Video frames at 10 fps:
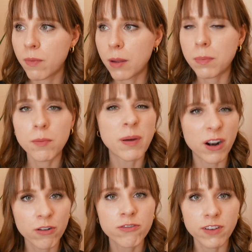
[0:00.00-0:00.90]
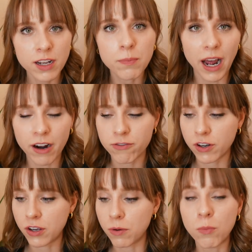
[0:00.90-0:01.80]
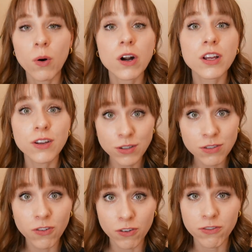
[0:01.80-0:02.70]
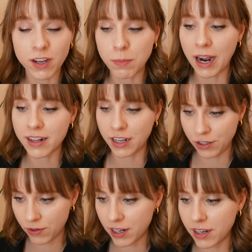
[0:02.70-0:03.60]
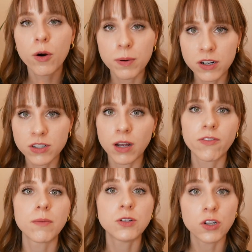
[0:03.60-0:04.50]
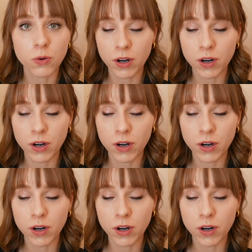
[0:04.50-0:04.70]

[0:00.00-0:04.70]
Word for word: might be better feedback for you, more useful feedback that you can open yourself up to